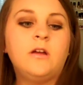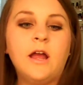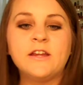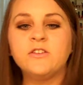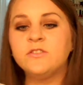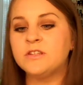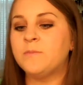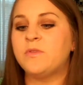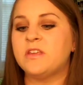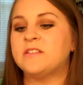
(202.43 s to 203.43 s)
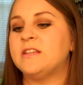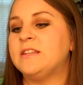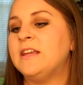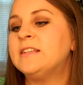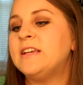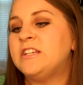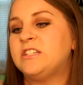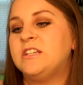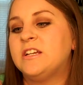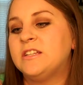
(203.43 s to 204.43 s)
I used up this NYX
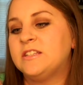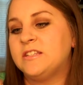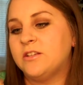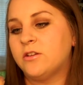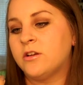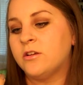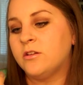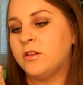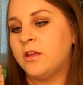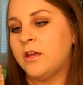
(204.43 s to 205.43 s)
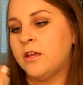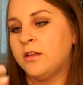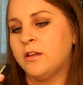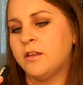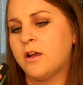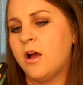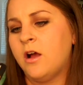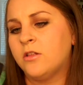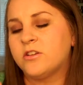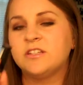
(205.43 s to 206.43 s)
HD concealer in the
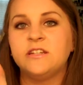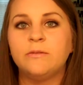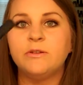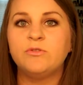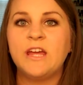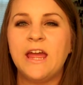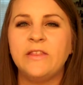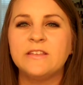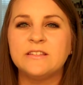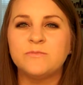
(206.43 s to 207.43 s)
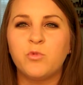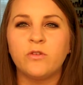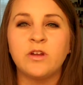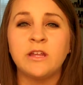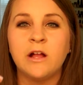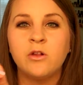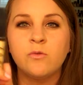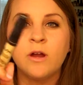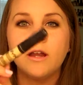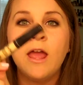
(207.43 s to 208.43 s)
color CW10. This is more of a yellow
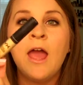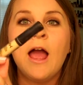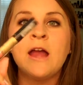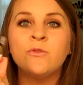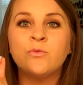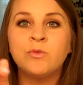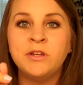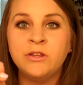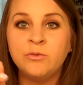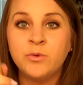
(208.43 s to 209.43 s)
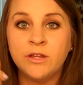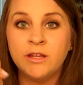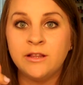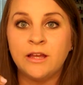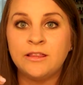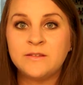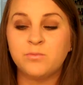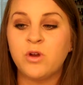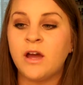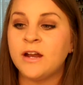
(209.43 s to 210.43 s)
one. I really, really like this
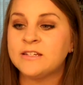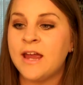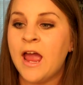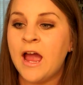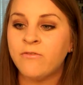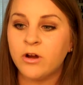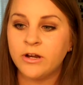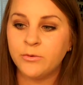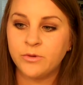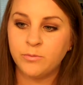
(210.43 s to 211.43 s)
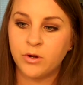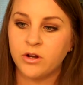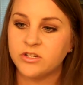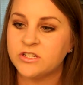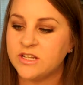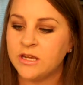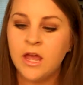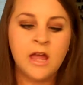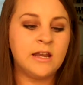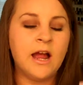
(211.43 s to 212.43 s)
product. I have already repurchased it.
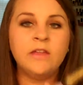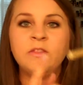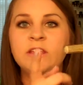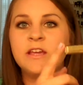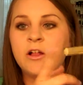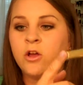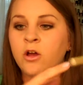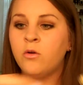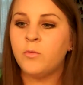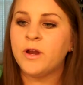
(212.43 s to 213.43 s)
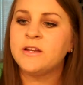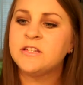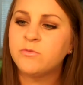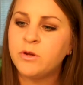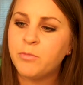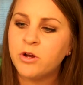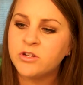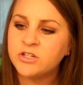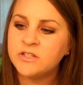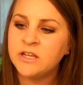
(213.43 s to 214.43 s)
Not in the yellow, but I did
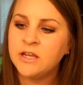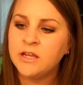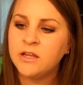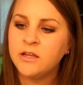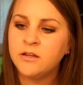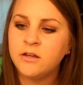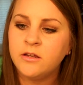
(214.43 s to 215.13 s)
repurchase it in